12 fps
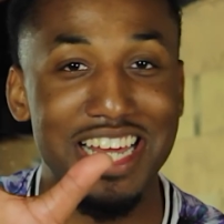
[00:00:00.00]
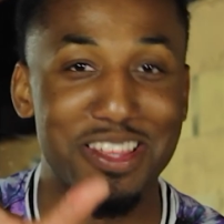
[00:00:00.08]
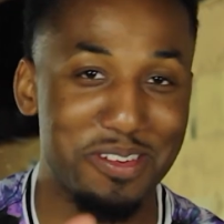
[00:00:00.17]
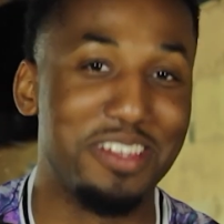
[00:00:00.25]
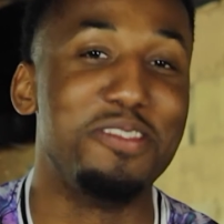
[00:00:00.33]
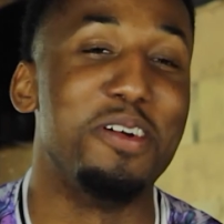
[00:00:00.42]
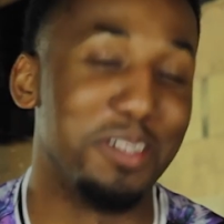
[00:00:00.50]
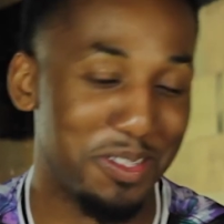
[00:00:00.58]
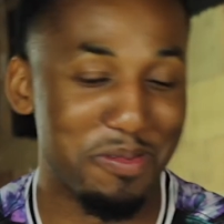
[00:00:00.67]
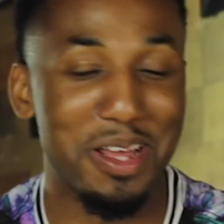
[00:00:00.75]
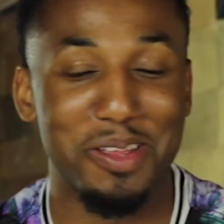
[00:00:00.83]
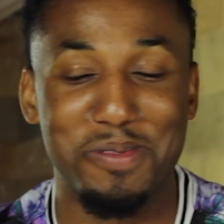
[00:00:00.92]
other, you know,
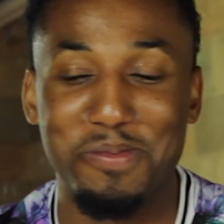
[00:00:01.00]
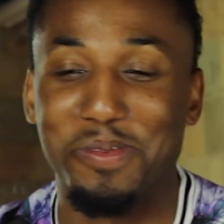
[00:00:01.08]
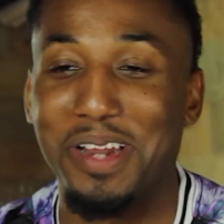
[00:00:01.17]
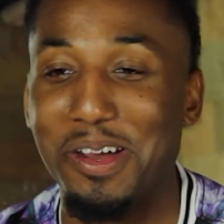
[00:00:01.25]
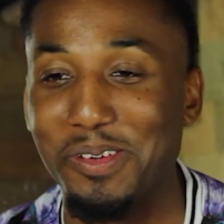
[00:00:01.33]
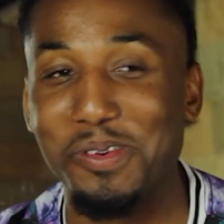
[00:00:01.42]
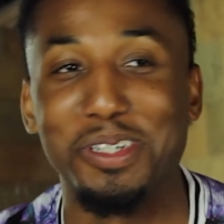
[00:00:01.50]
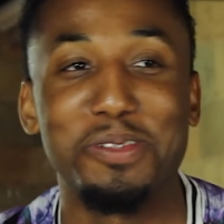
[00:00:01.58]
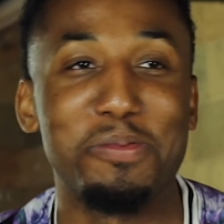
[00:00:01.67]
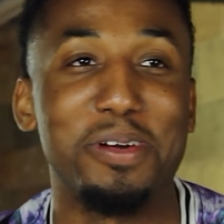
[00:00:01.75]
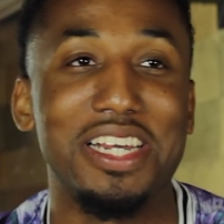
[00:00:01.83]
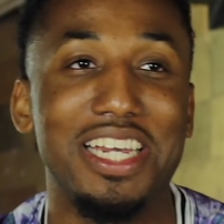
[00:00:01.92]
some other people that were
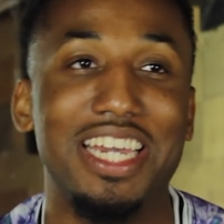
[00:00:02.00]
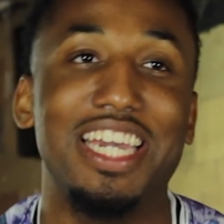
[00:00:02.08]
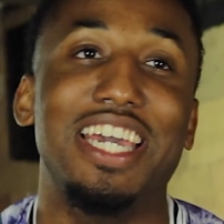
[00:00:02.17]
worshiping. But